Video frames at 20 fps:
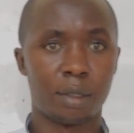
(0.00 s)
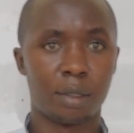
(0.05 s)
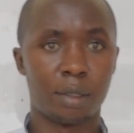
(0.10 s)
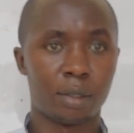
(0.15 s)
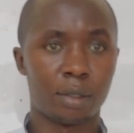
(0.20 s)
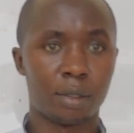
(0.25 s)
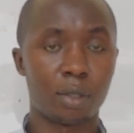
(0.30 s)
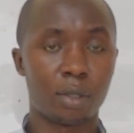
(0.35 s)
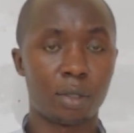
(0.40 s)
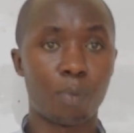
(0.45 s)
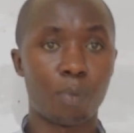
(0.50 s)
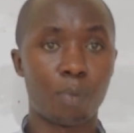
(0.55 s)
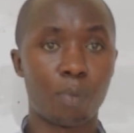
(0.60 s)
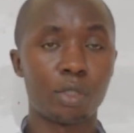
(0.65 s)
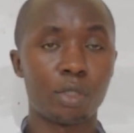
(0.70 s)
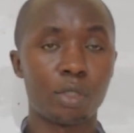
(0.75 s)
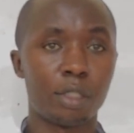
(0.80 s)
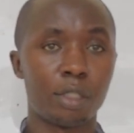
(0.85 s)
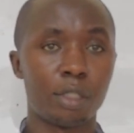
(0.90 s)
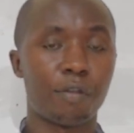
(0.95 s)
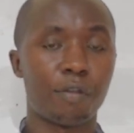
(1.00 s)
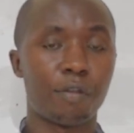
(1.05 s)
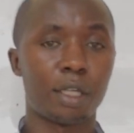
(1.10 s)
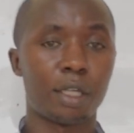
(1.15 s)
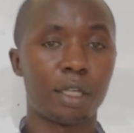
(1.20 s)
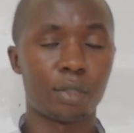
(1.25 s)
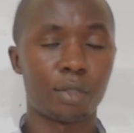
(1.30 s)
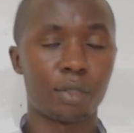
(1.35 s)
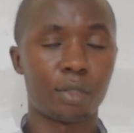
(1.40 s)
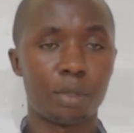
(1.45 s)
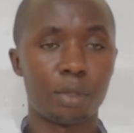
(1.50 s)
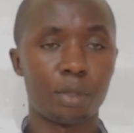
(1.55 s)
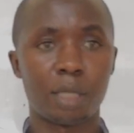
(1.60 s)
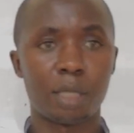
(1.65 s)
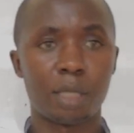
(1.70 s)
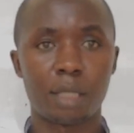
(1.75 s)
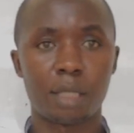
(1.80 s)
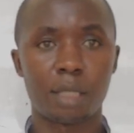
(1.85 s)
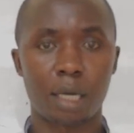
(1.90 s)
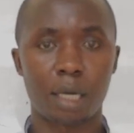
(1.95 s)
So the positive things which
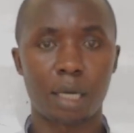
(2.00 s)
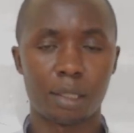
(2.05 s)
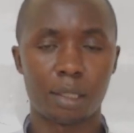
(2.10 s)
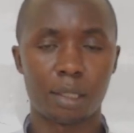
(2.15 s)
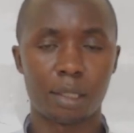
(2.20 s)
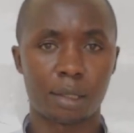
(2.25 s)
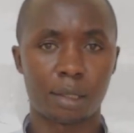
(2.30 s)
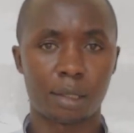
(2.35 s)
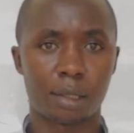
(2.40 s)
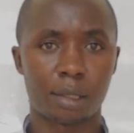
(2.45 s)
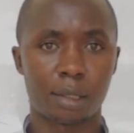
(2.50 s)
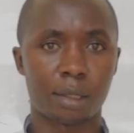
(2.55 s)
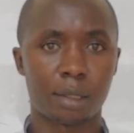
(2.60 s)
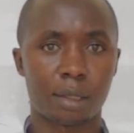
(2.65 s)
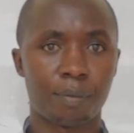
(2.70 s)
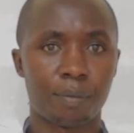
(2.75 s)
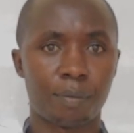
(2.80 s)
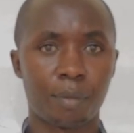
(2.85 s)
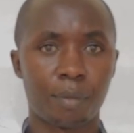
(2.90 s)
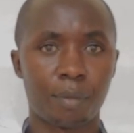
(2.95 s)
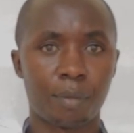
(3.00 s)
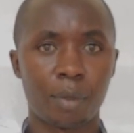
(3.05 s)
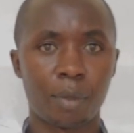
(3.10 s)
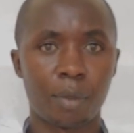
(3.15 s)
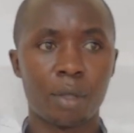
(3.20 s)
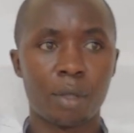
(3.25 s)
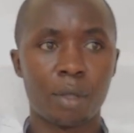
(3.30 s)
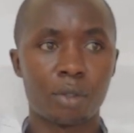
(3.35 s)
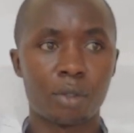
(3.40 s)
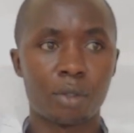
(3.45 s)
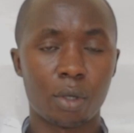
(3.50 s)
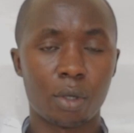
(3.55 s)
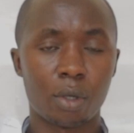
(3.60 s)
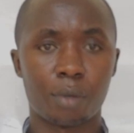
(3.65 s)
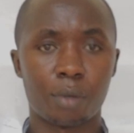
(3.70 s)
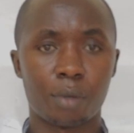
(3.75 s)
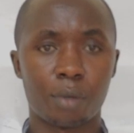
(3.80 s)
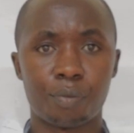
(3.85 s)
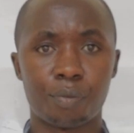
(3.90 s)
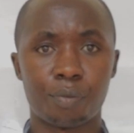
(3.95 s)
might arise.
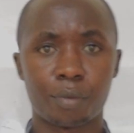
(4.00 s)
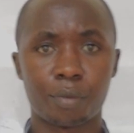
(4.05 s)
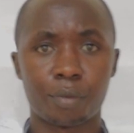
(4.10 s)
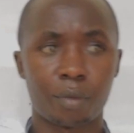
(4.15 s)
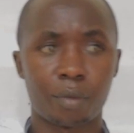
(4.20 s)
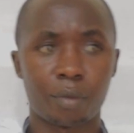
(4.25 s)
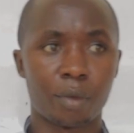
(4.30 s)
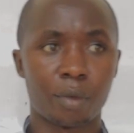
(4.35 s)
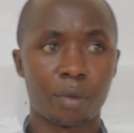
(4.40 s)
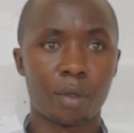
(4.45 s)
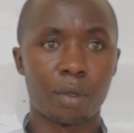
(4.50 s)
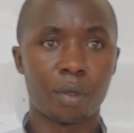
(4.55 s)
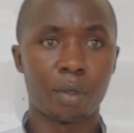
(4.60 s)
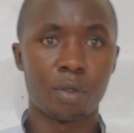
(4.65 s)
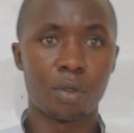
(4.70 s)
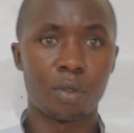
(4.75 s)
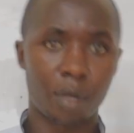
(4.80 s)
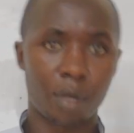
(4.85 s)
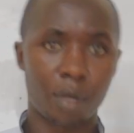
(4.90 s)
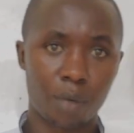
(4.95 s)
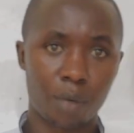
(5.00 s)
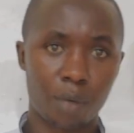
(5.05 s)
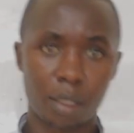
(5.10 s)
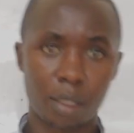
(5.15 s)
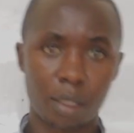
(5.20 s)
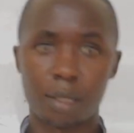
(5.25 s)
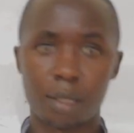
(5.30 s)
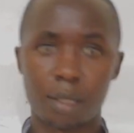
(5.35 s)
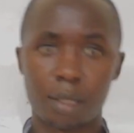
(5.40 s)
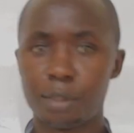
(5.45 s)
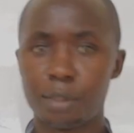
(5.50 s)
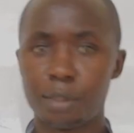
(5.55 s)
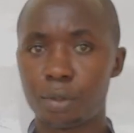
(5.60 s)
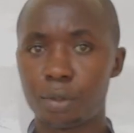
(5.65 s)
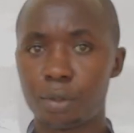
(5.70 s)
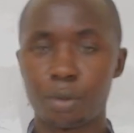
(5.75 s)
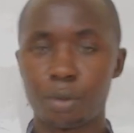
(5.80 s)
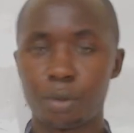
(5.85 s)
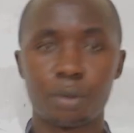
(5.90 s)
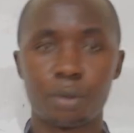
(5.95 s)
So you are welcomed
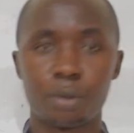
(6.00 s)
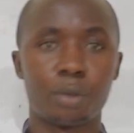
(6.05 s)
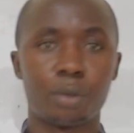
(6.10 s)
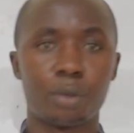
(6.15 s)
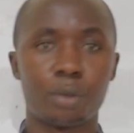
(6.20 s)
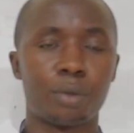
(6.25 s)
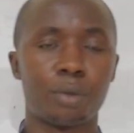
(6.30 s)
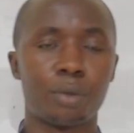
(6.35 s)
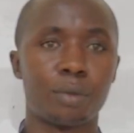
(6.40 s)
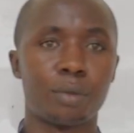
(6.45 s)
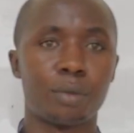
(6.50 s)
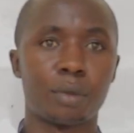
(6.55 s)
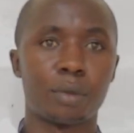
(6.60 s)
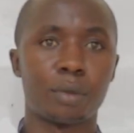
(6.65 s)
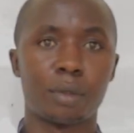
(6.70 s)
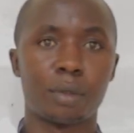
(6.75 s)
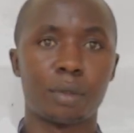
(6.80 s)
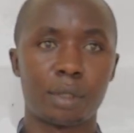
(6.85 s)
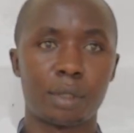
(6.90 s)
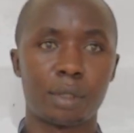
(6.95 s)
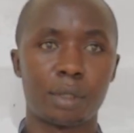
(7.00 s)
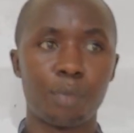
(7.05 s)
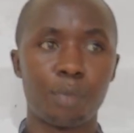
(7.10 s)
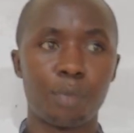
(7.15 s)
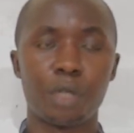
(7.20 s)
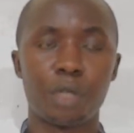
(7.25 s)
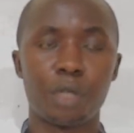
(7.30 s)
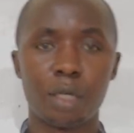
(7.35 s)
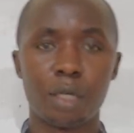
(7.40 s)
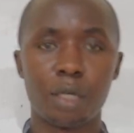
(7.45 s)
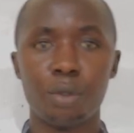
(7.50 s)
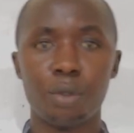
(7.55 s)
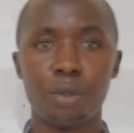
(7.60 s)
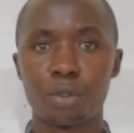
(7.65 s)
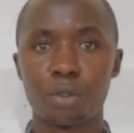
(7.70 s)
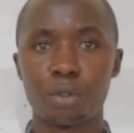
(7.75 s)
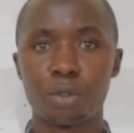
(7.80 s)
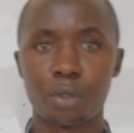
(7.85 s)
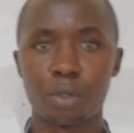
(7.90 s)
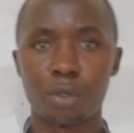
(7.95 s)
to CPA Edwin
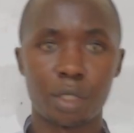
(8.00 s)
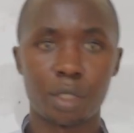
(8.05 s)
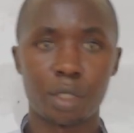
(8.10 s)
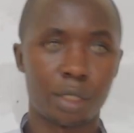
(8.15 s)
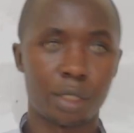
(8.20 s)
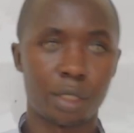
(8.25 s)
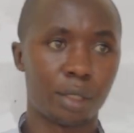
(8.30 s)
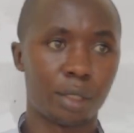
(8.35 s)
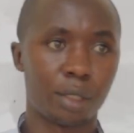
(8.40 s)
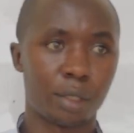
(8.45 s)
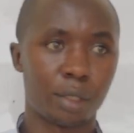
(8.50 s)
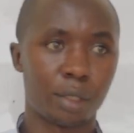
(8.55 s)
Ochoi